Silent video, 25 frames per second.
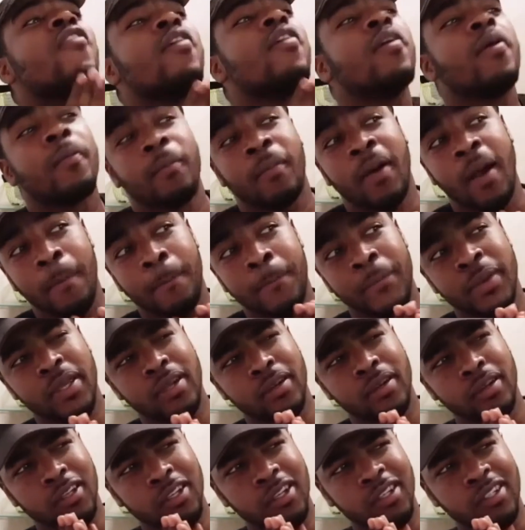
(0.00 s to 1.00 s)
My beard
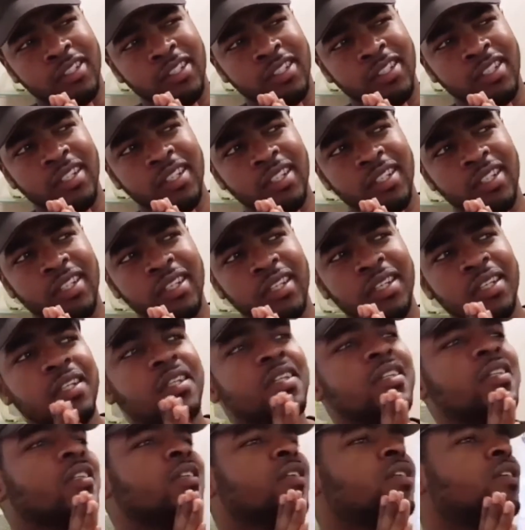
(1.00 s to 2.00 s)
look
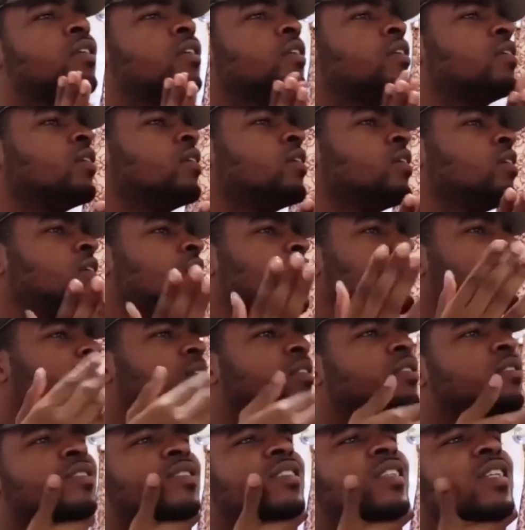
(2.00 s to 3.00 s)
good.
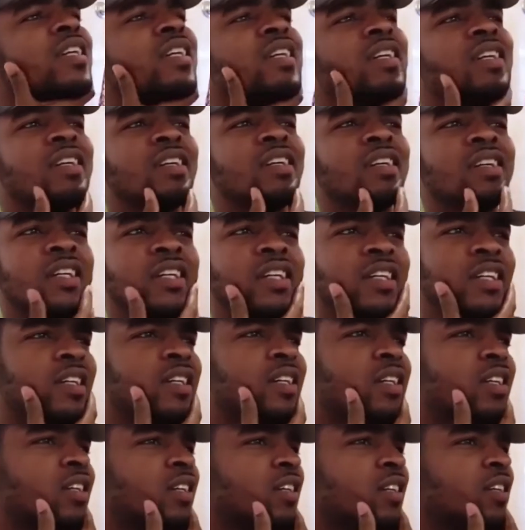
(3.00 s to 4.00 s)

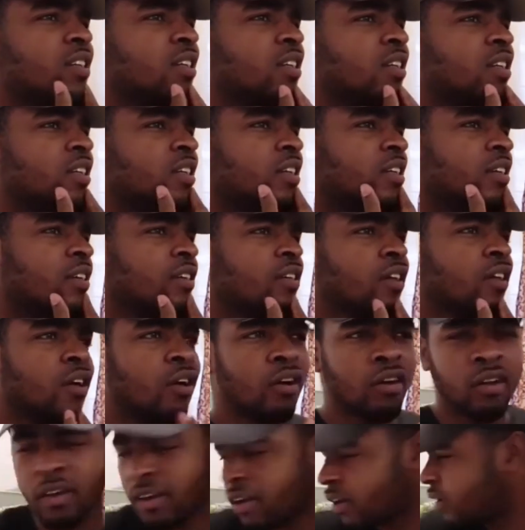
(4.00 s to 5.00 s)
Dang! Hold
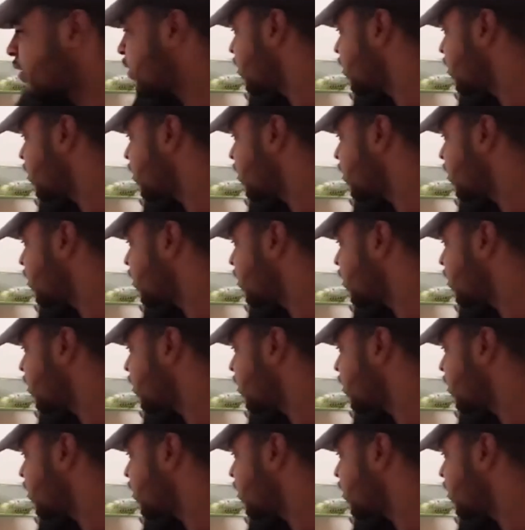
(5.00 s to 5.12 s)
on.